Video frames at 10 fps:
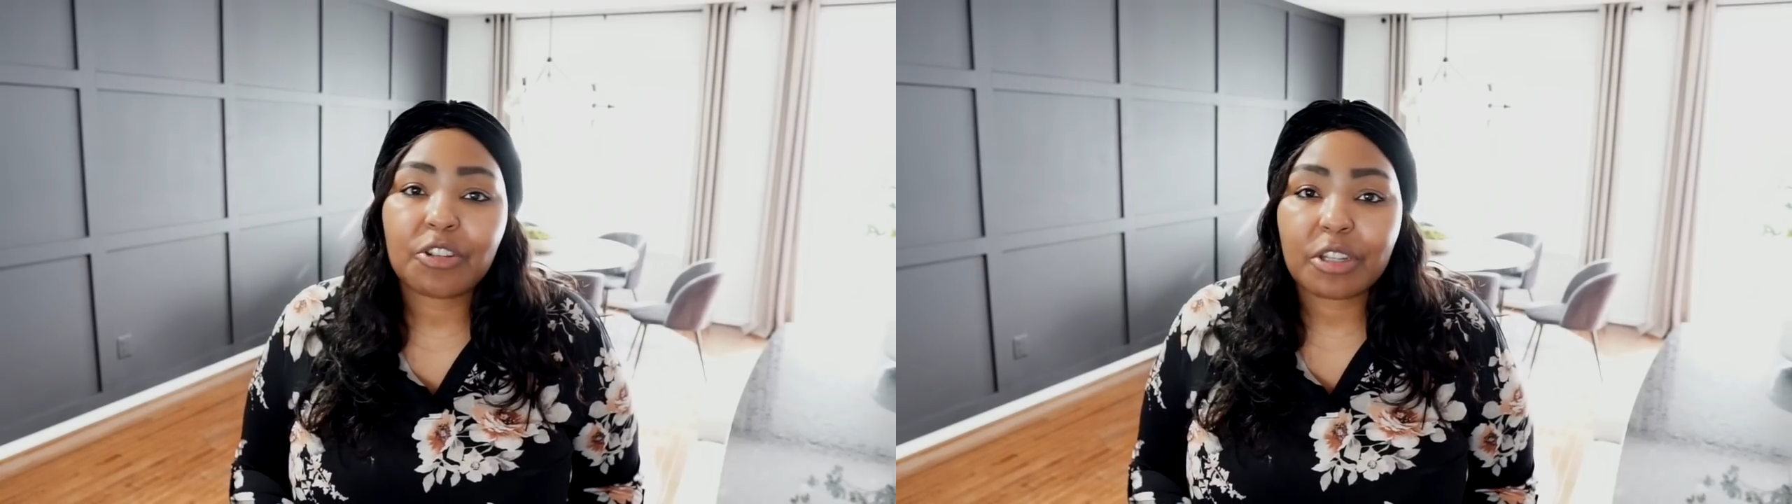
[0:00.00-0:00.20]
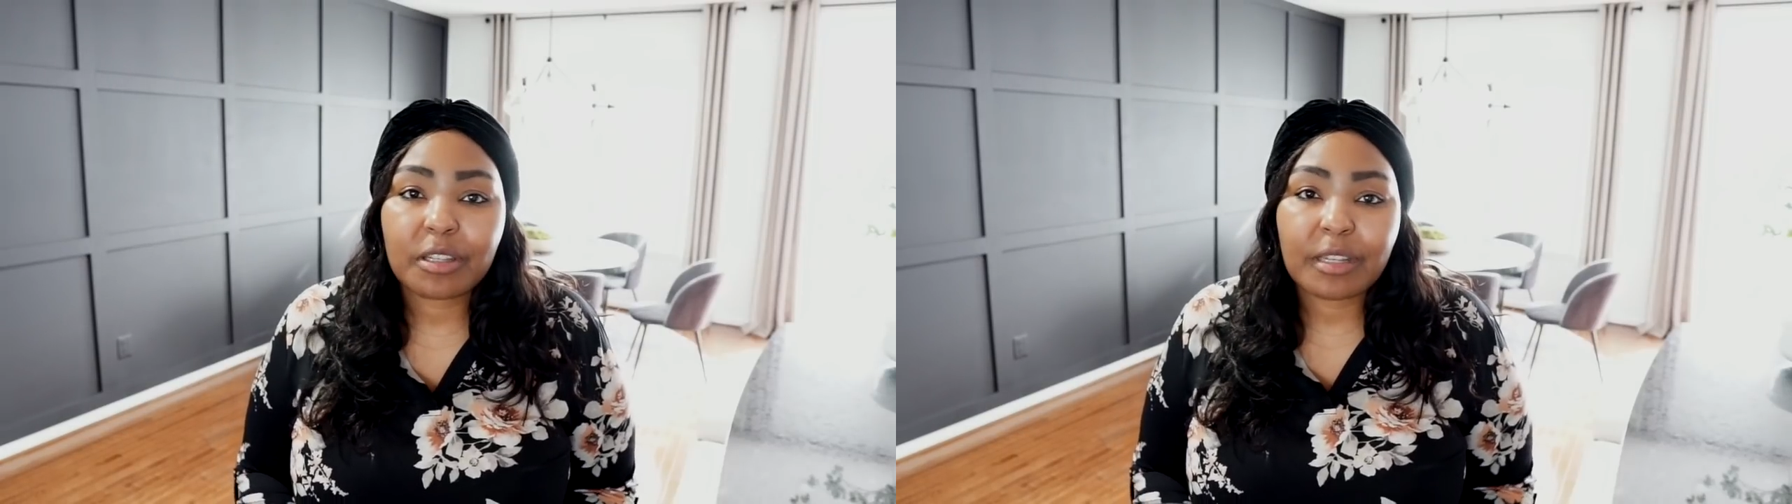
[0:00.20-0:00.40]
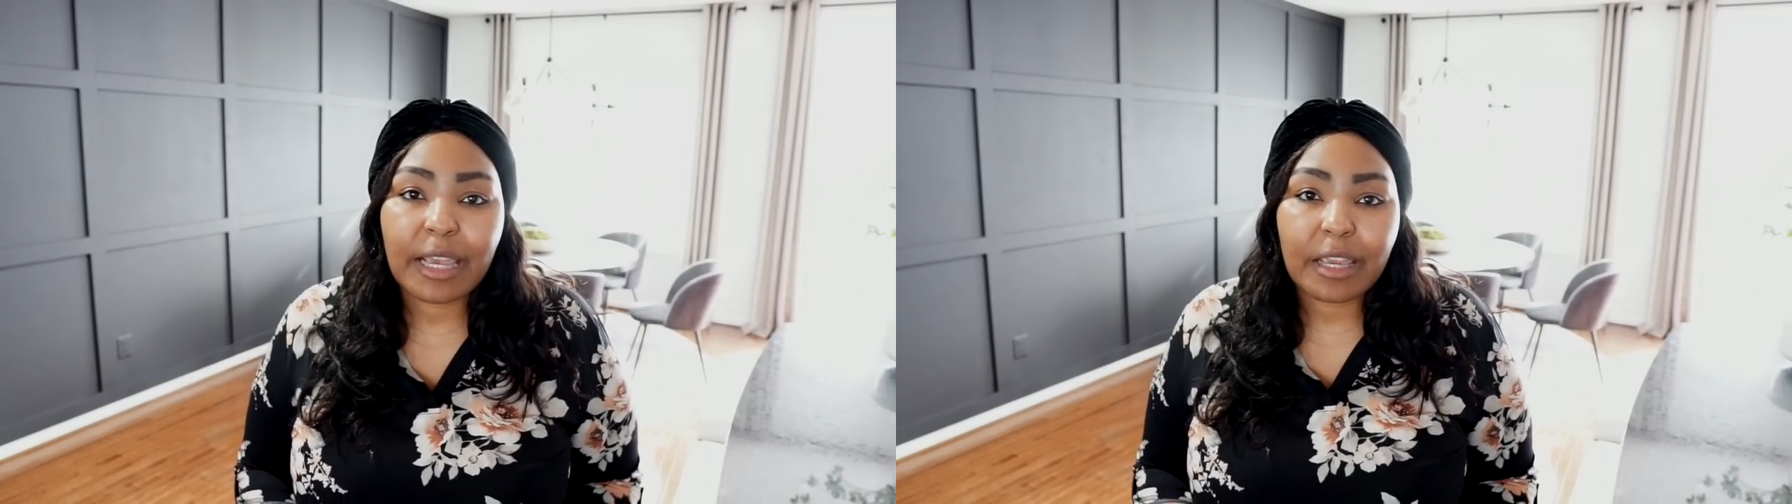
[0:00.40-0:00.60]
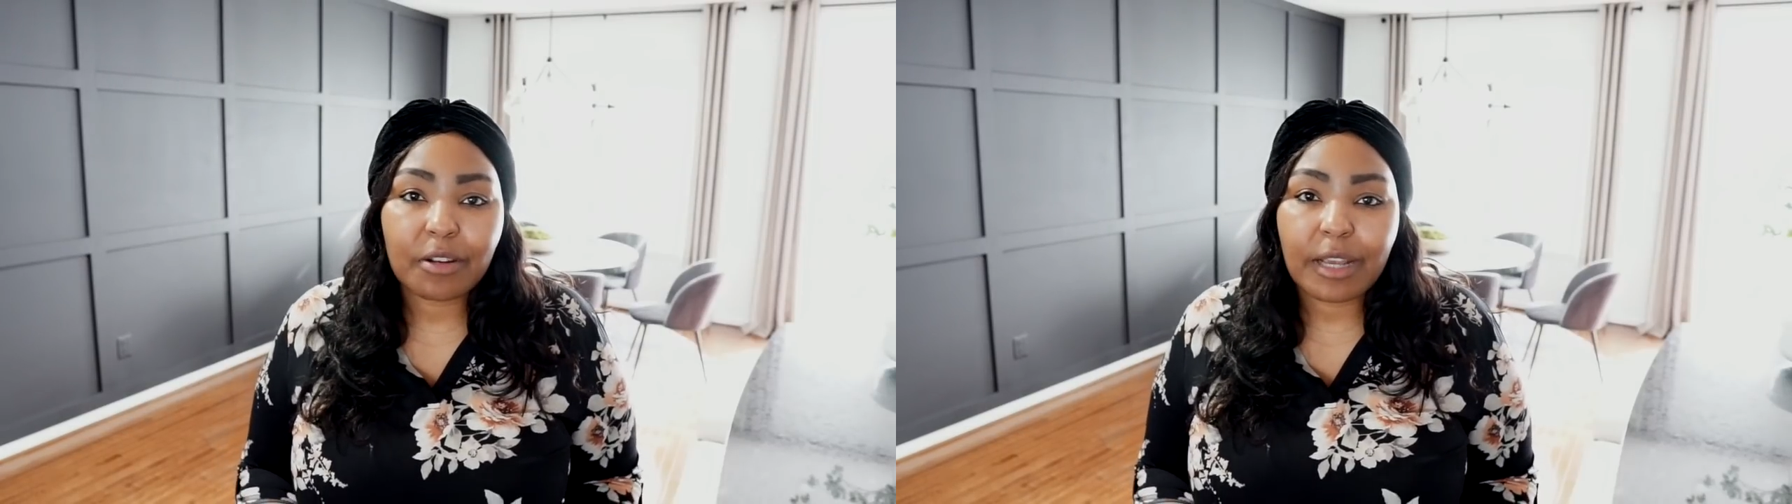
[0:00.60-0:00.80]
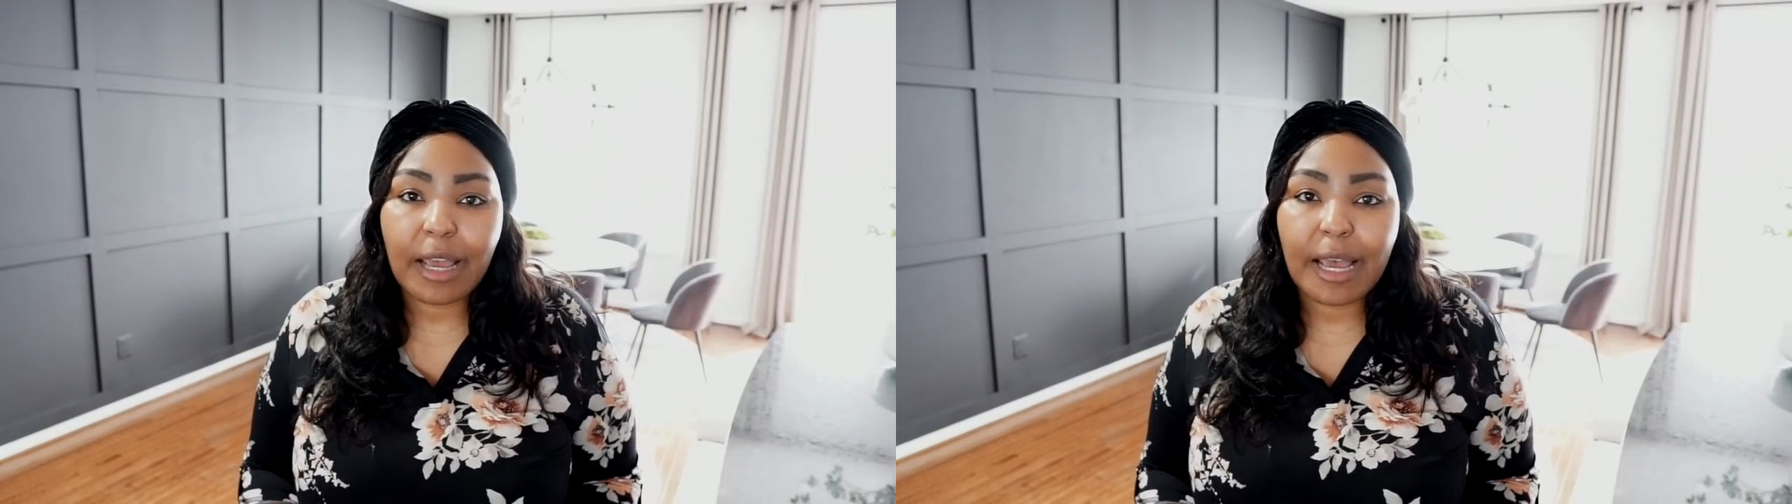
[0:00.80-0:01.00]
Just take your
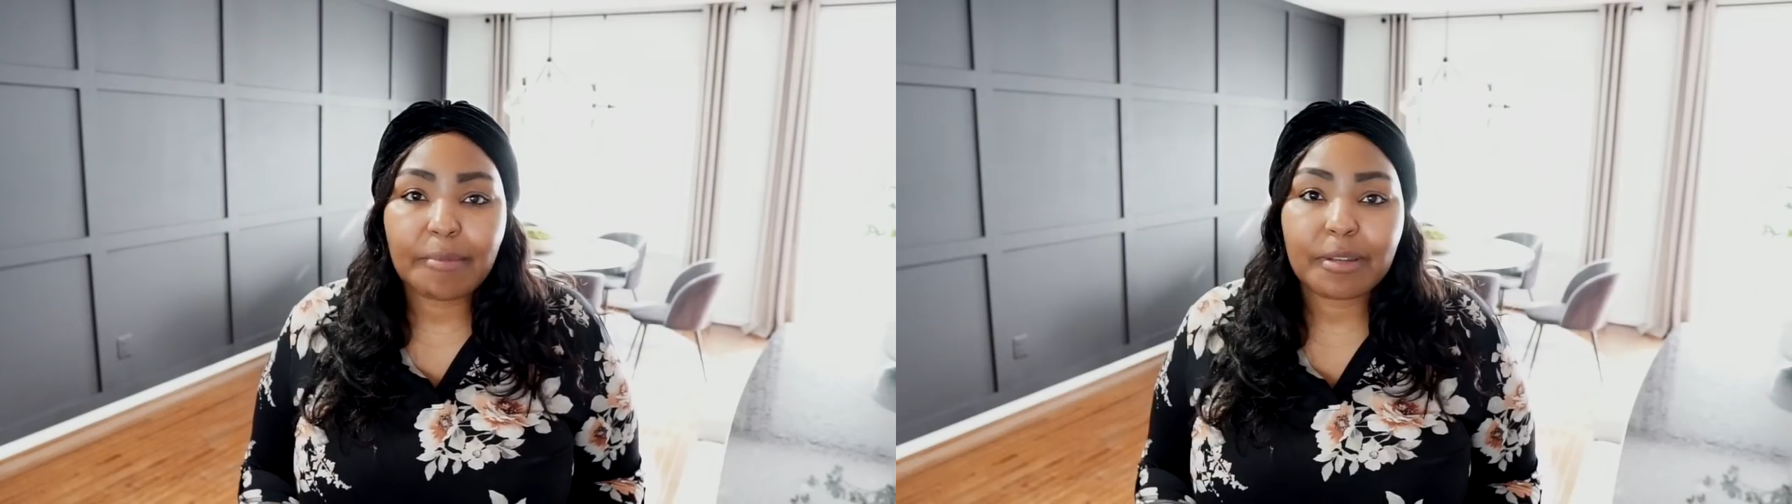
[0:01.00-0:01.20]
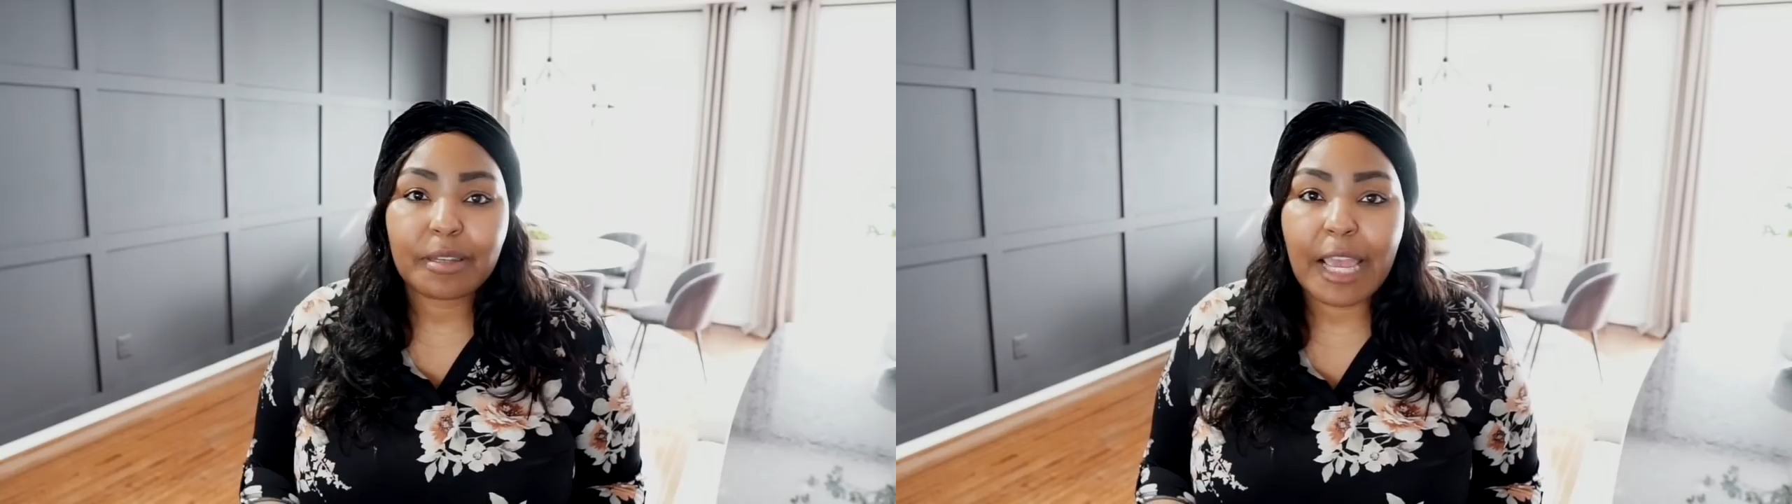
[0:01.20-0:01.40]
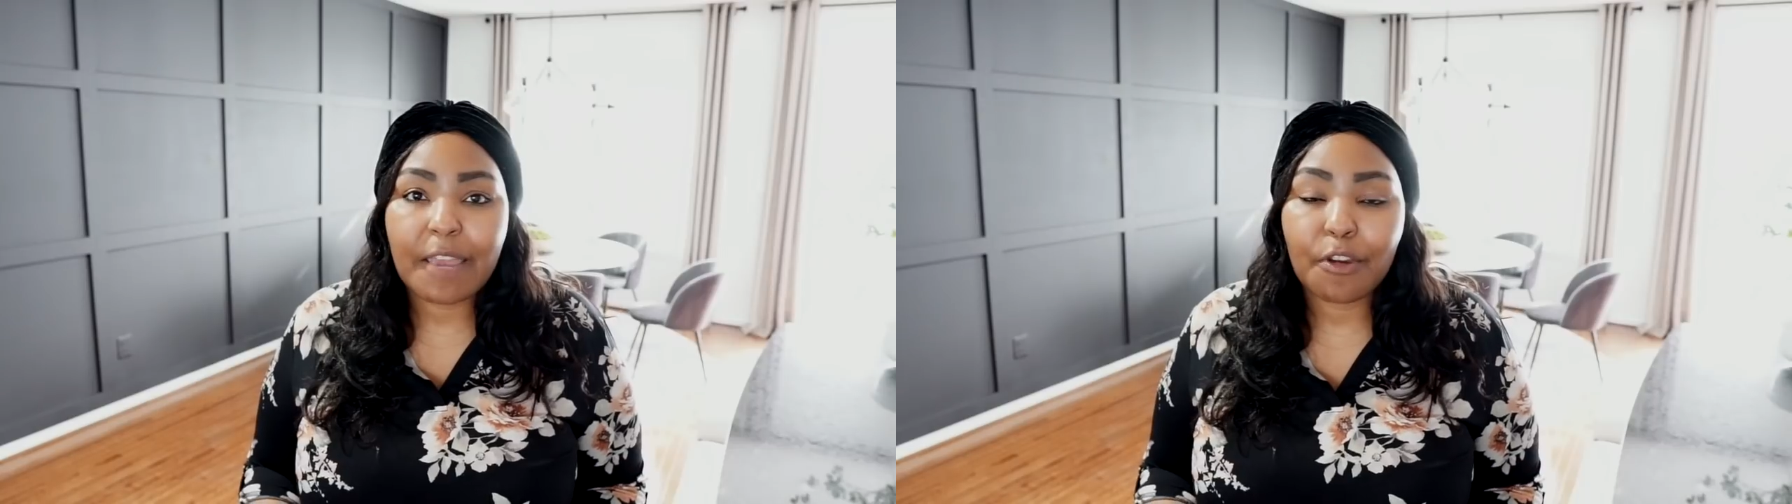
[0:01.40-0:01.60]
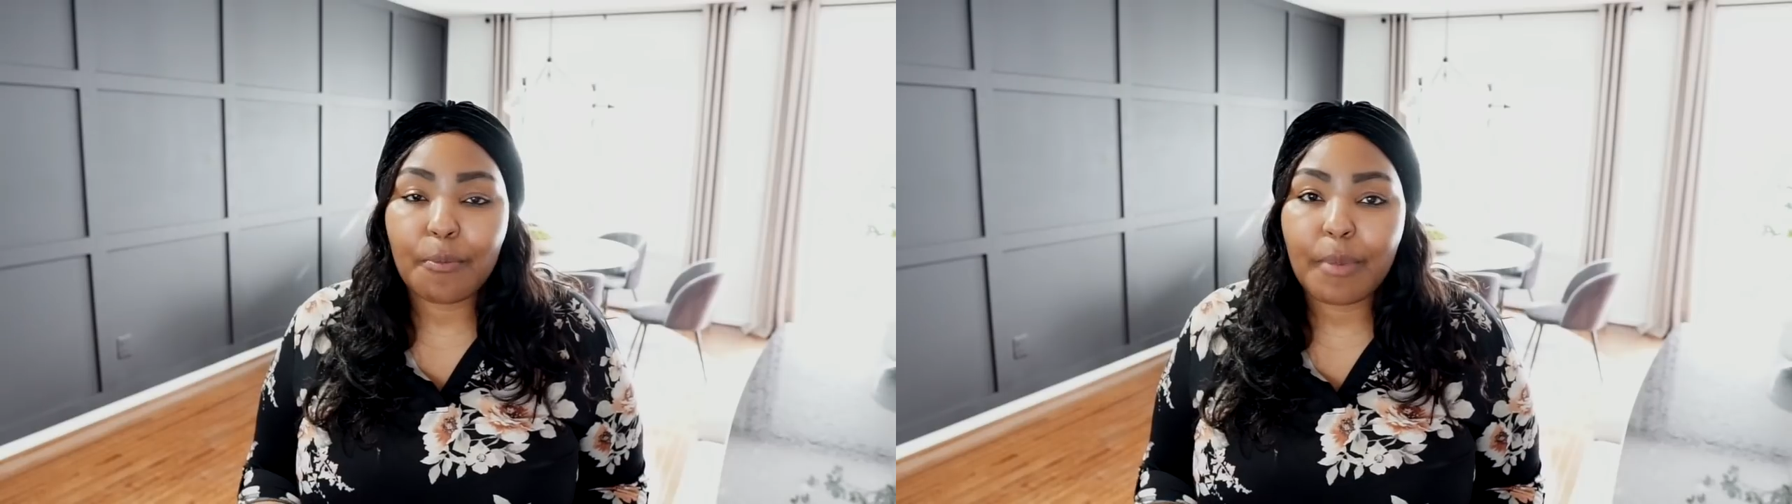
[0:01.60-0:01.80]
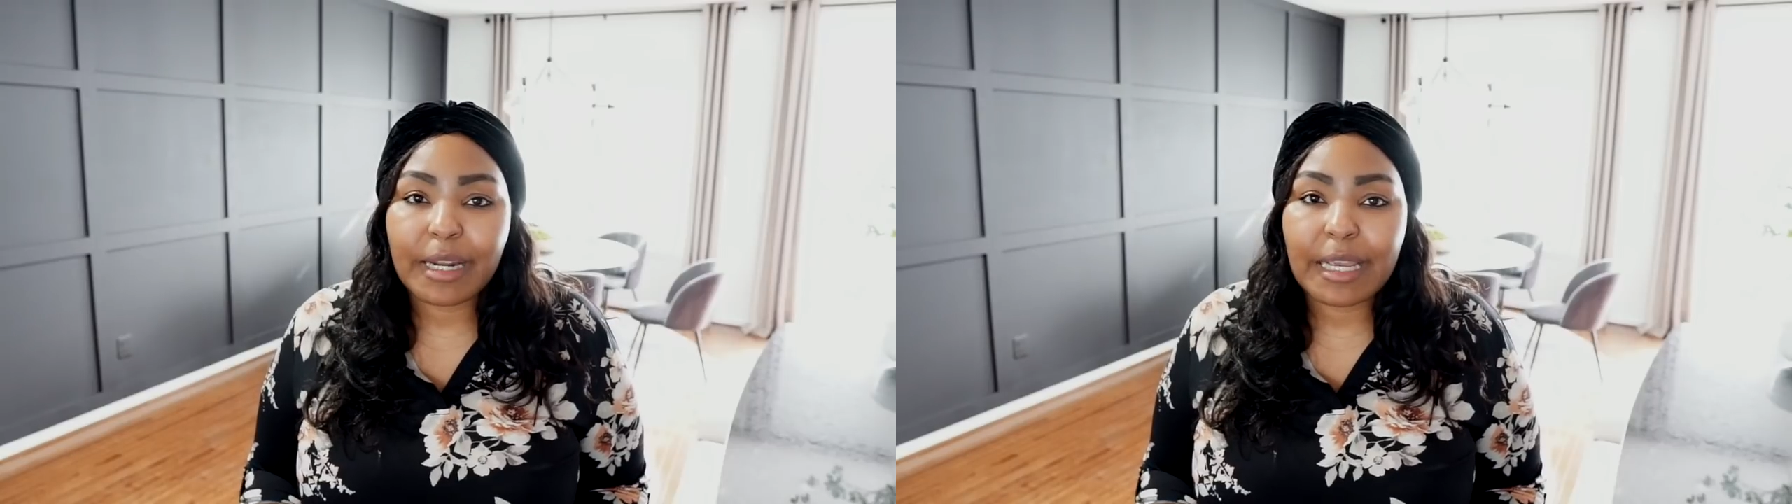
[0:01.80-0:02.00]
time, save your
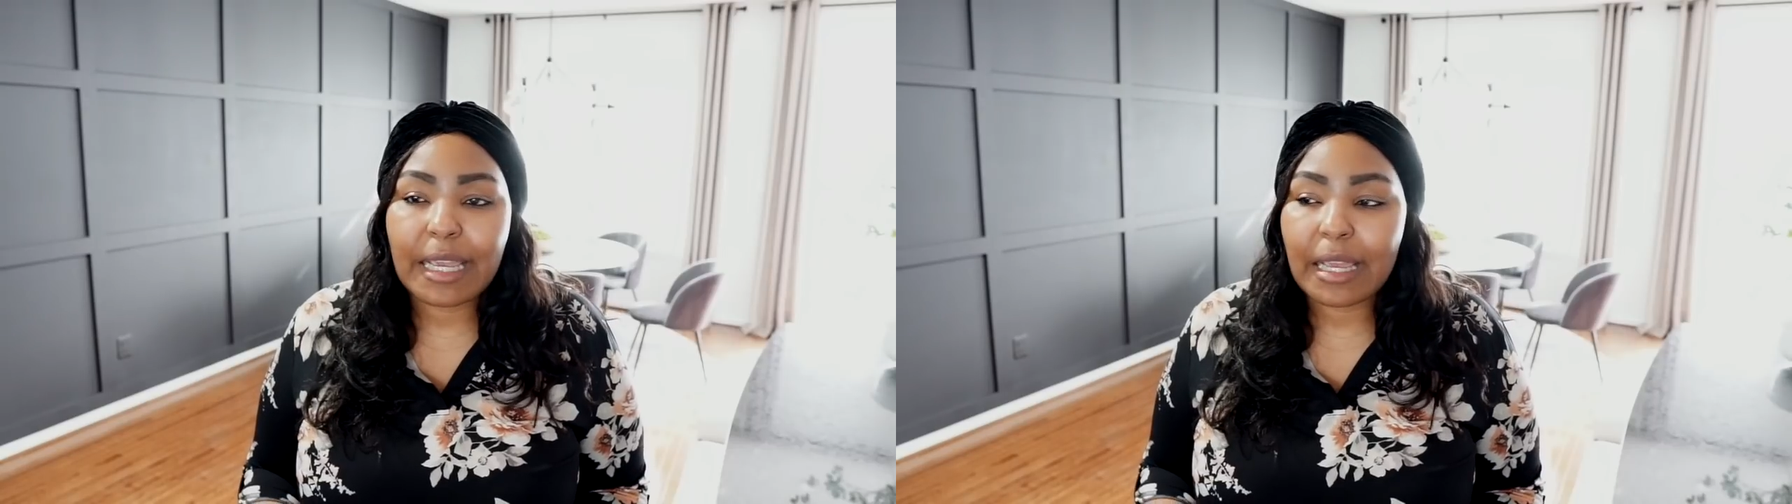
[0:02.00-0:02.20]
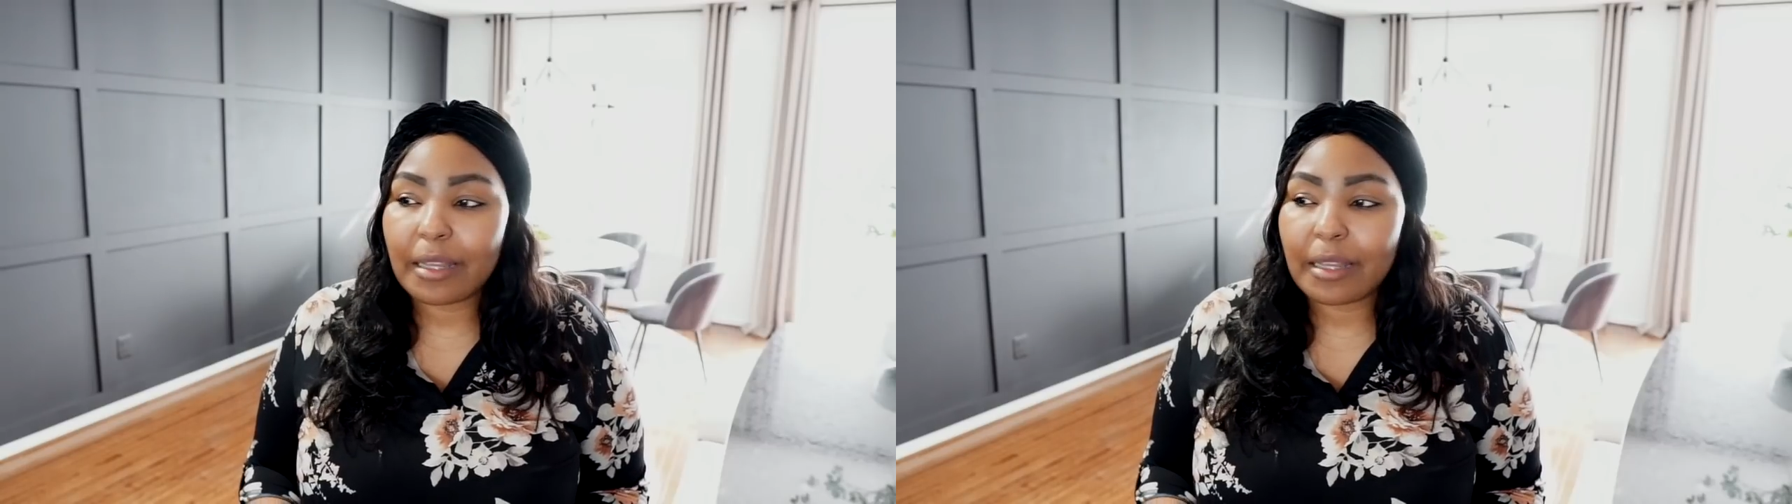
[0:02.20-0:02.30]
money,